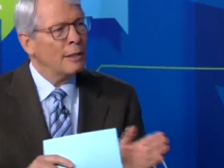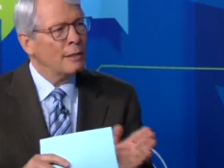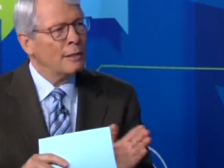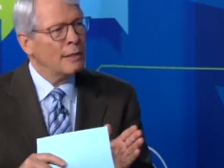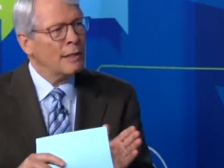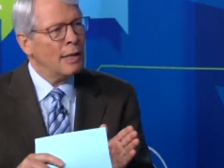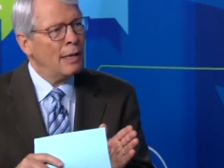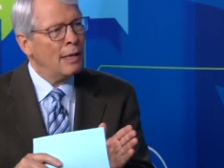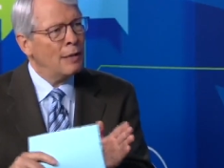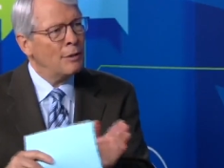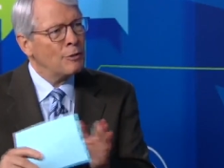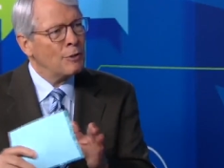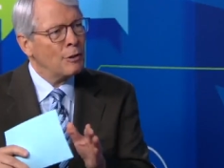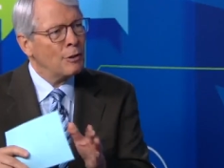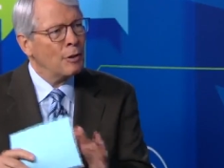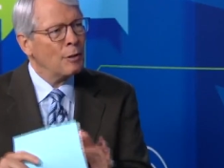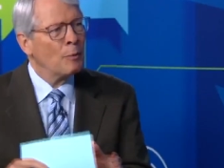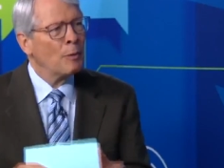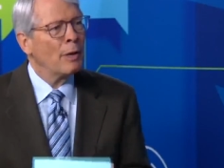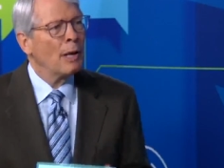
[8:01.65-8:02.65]
stage, or
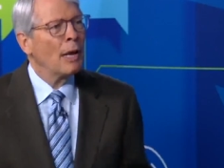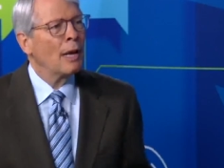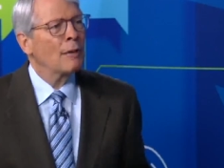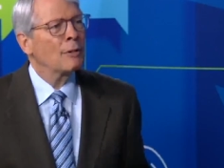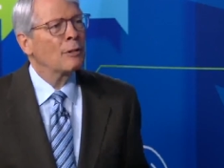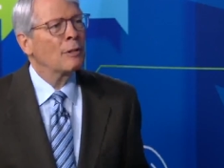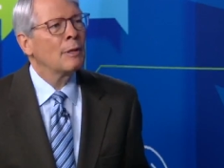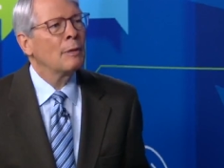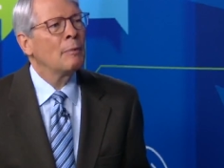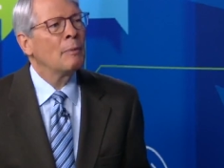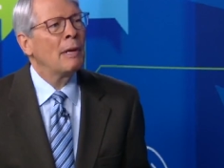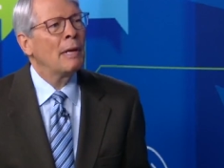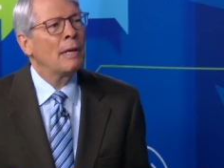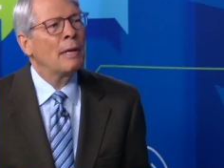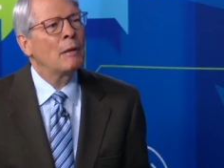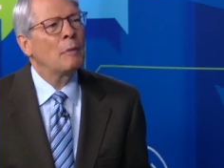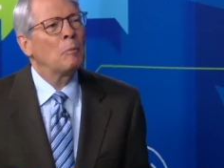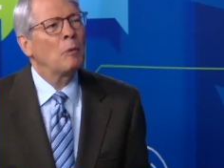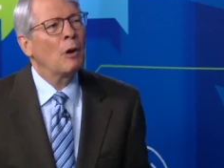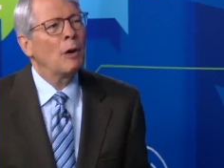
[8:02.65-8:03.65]
are we actually
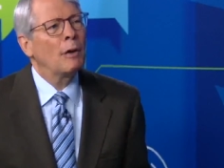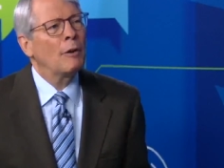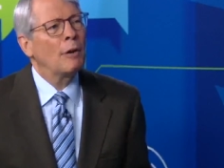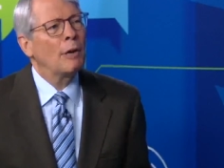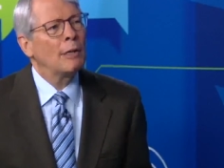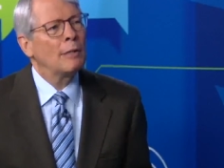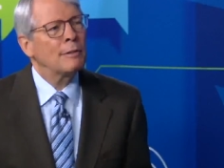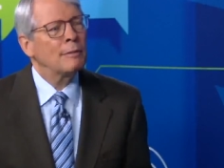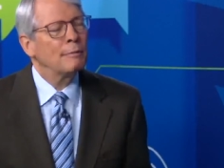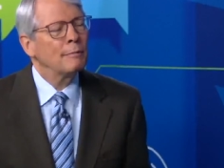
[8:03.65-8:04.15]
making progress?